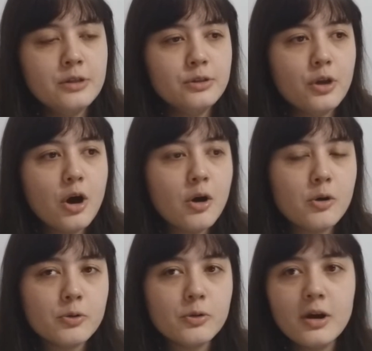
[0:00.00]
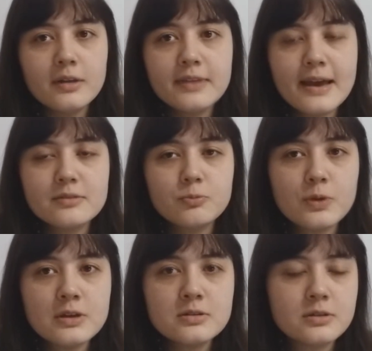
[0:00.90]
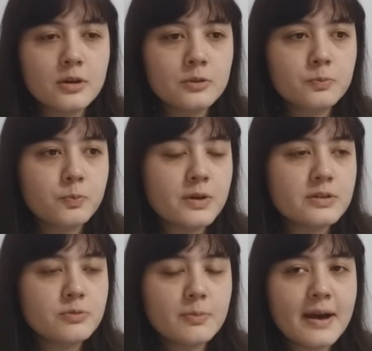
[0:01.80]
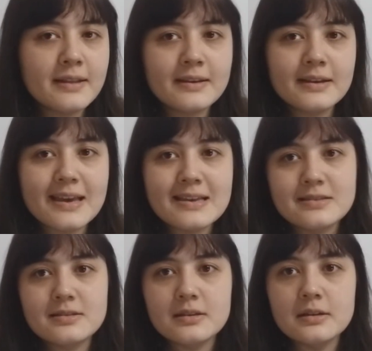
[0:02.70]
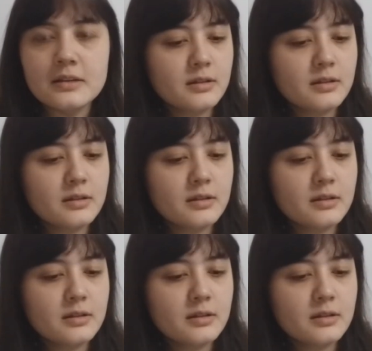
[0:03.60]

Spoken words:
know that Winston was rebelling against it.